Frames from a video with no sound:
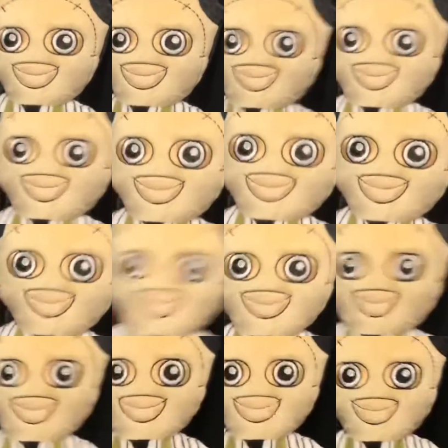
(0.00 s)
I have
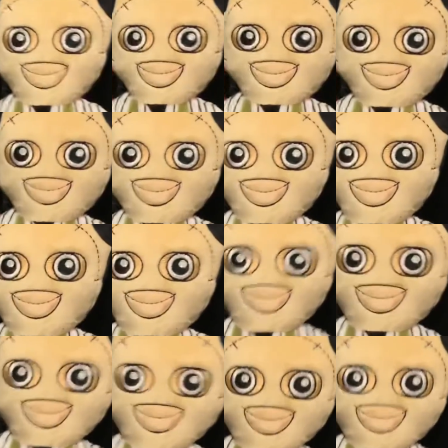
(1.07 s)
a little
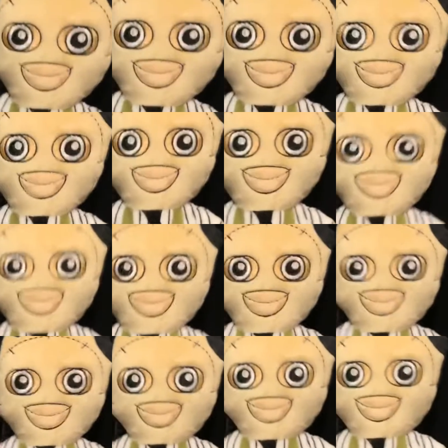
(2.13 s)
Leatherface plush that I
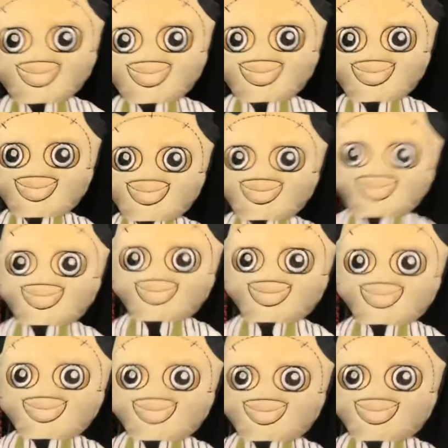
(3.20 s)
bought from
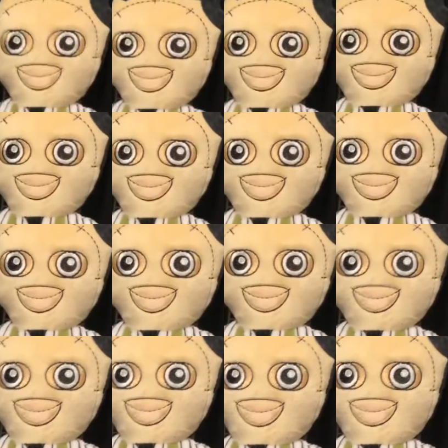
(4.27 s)
Mercari, from someone that was
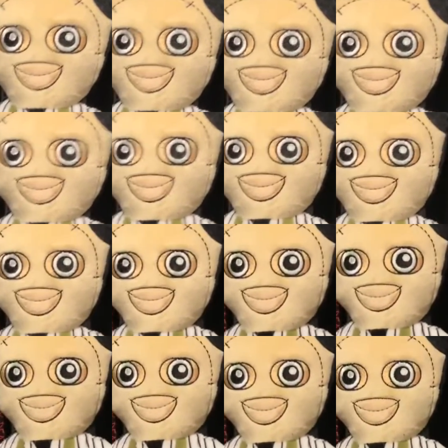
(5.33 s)
selling it. So I got
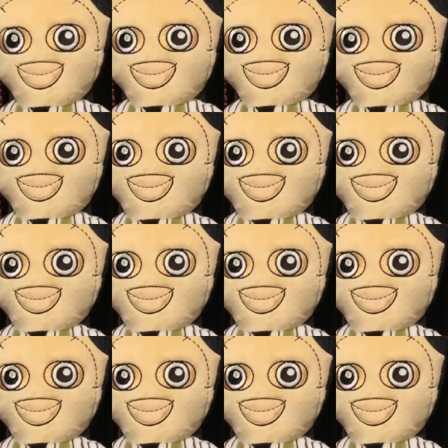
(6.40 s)
it for like